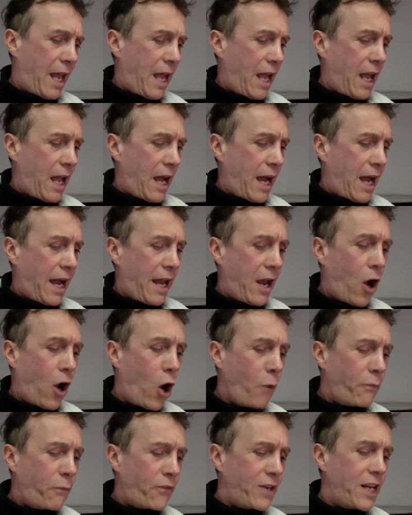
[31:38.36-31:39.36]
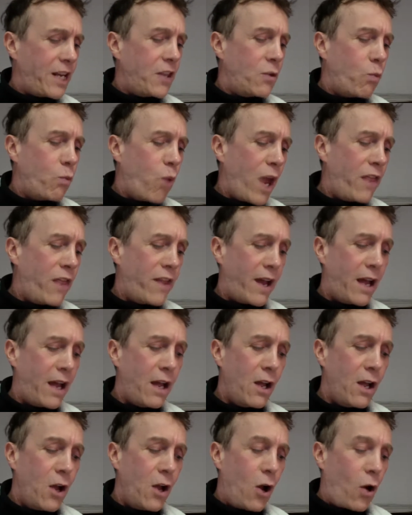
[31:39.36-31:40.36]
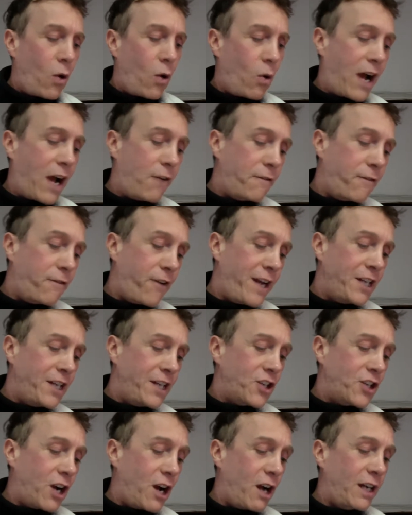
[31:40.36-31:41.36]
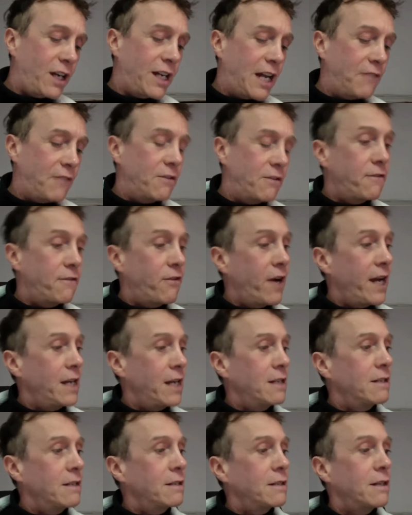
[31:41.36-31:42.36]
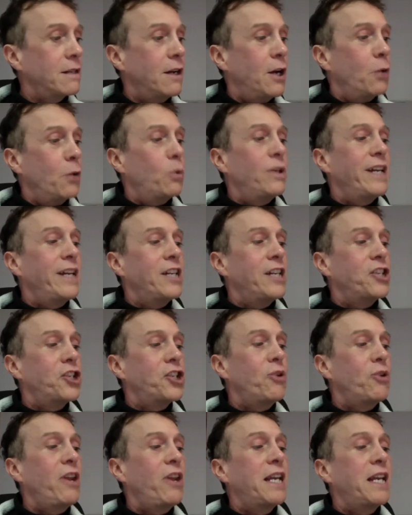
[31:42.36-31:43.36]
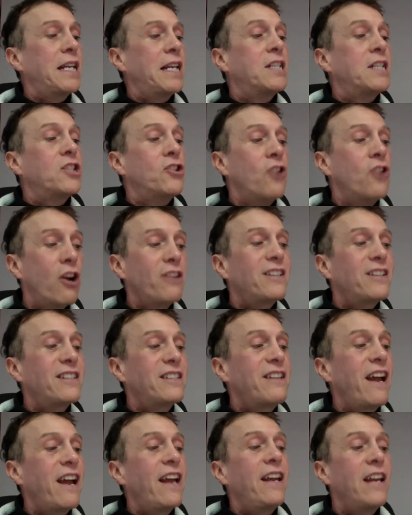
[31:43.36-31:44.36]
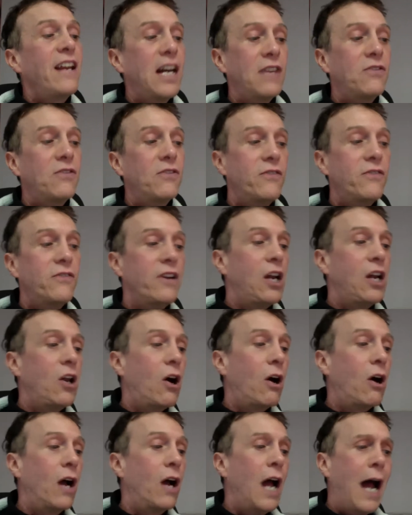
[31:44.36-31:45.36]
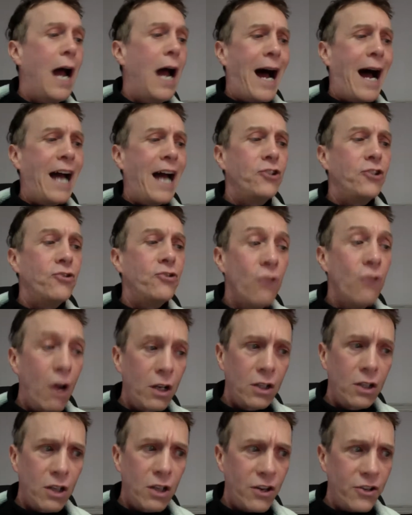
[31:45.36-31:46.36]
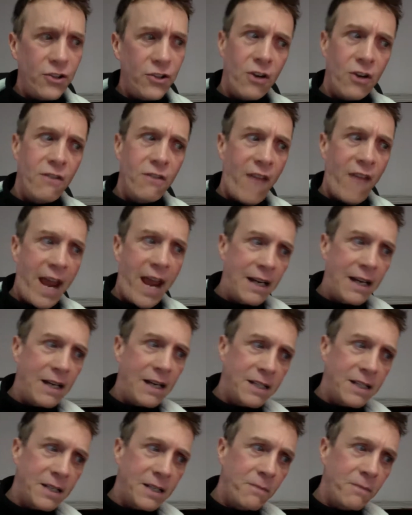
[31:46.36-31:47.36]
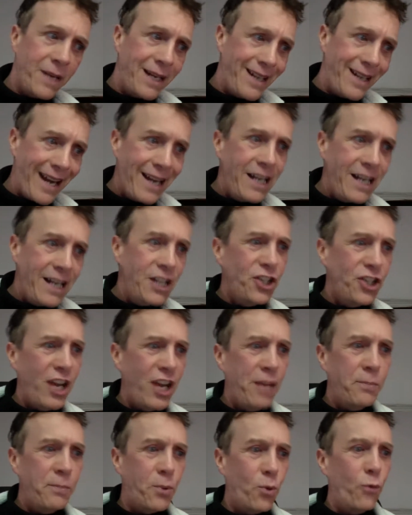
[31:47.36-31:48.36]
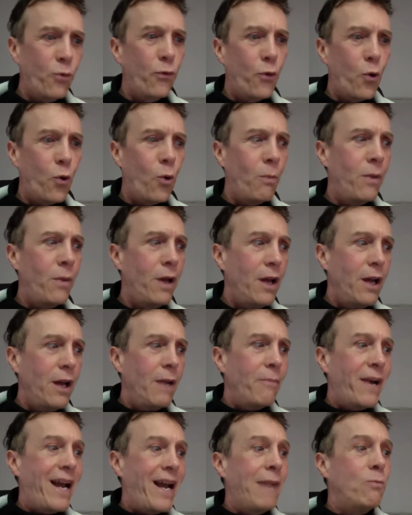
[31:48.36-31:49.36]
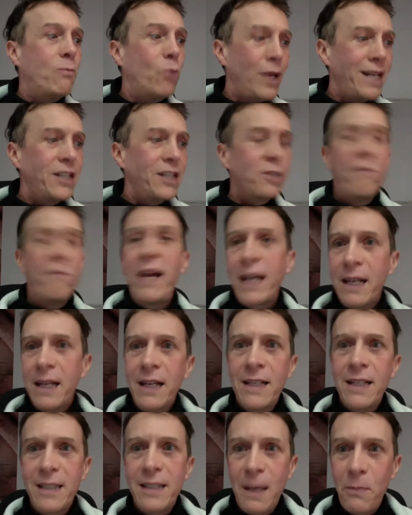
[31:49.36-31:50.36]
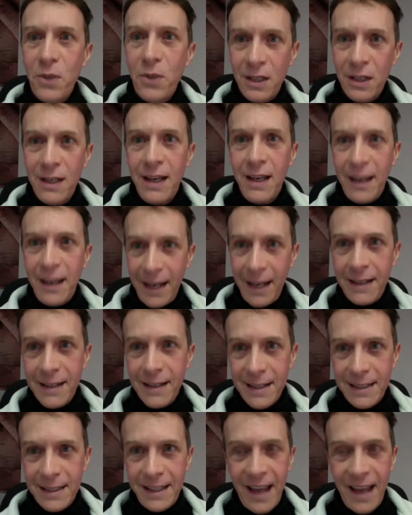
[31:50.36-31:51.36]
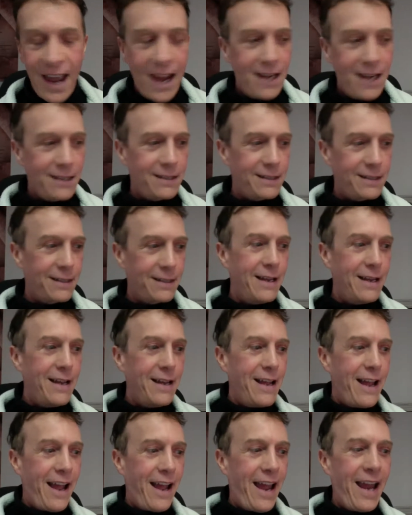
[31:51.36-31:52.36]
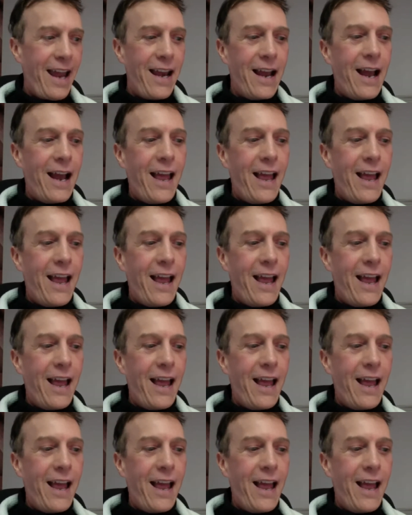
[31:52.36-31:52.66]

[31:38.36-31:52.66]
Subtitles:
hopefully the weather or our French art lover friends will ensure that it does not stay here for very long. I do not condone vandalism in any shape or form, but I'm willing to make an exception in this case. And